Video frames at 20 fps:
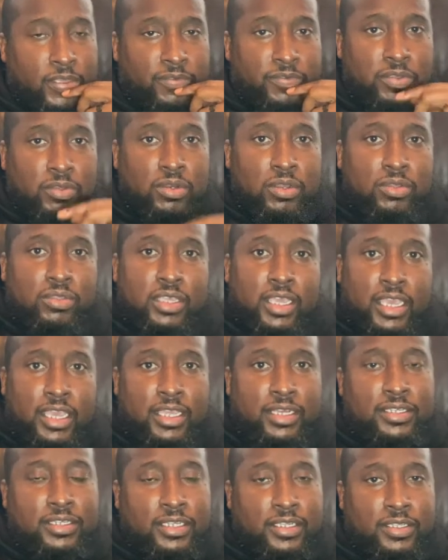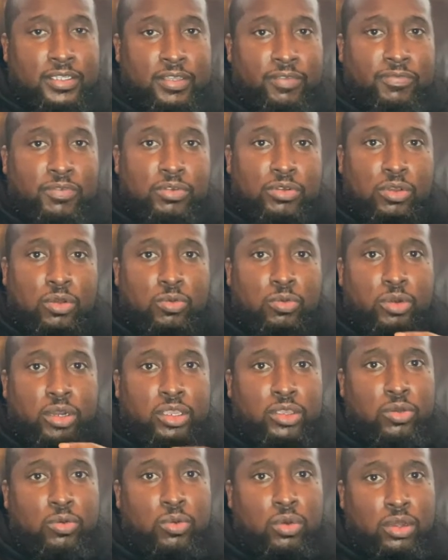If you know the ending, if you know
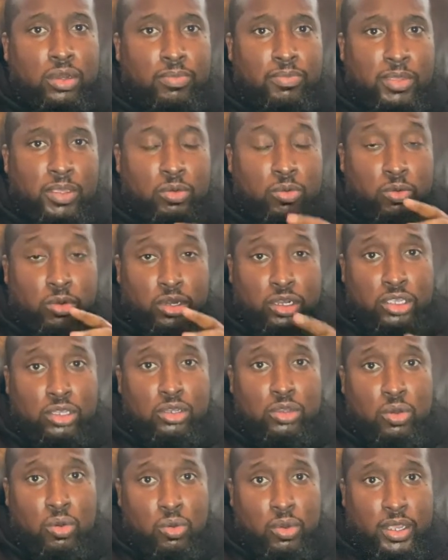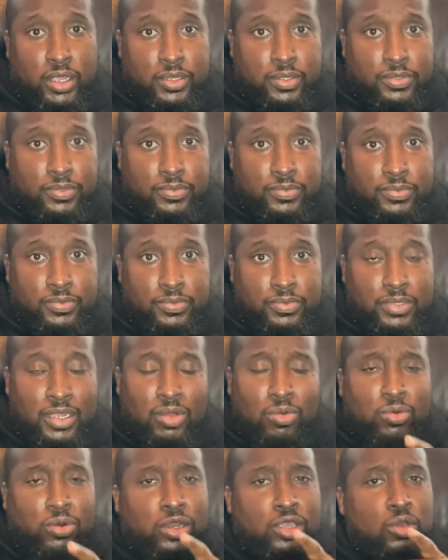where you want to be, where you're going,
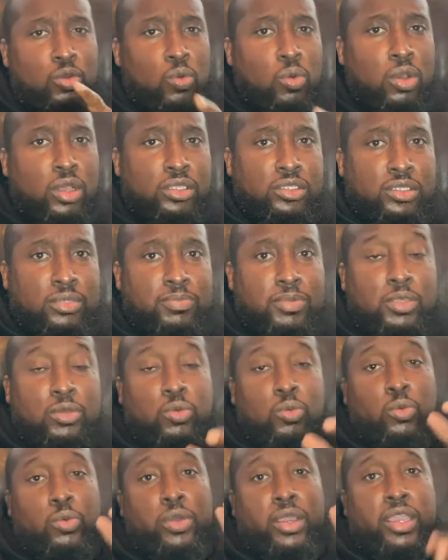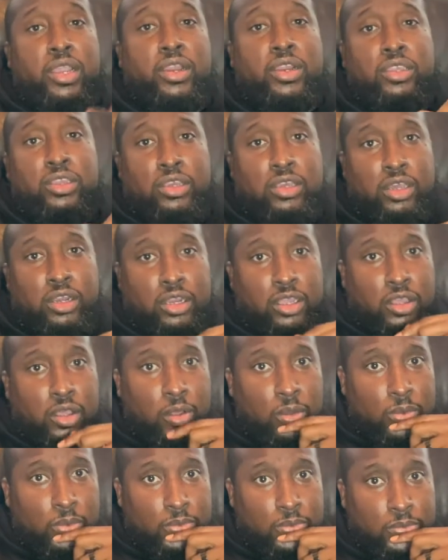not where you want to be, where you're going to
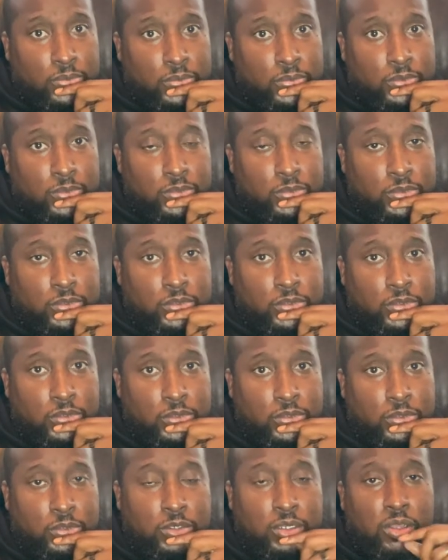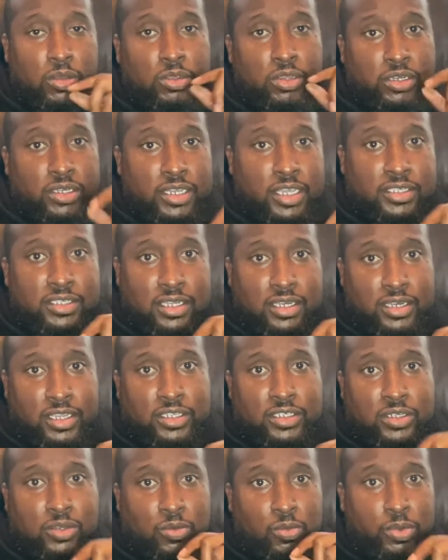go. You know your
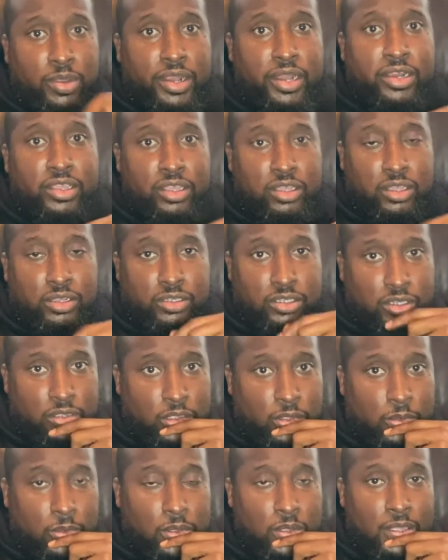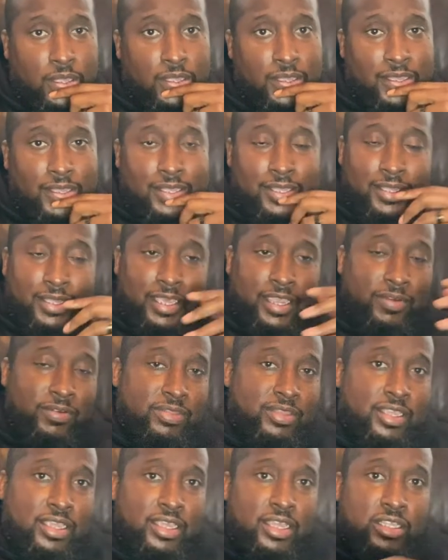destination, where you going to go.
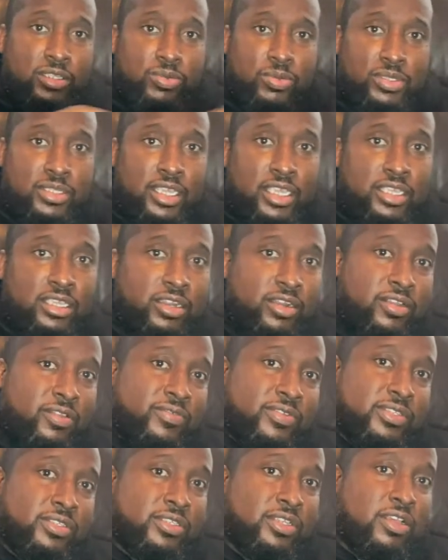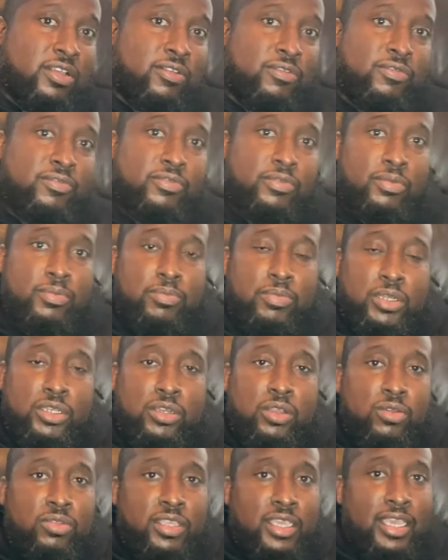Everything else will take care of itself. But
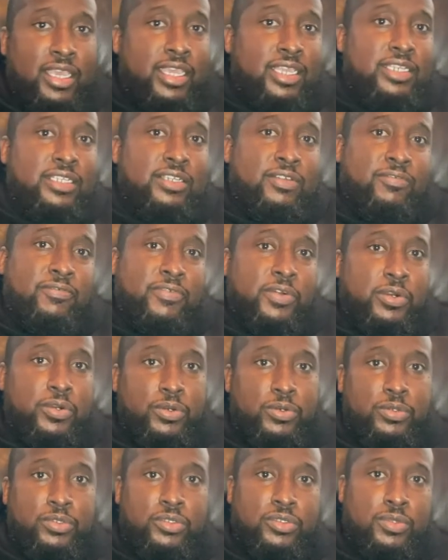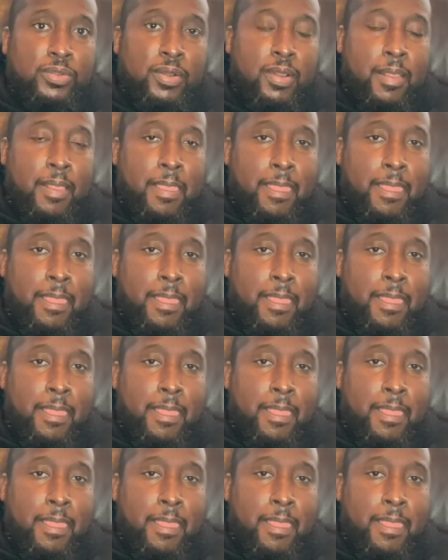know the ending first.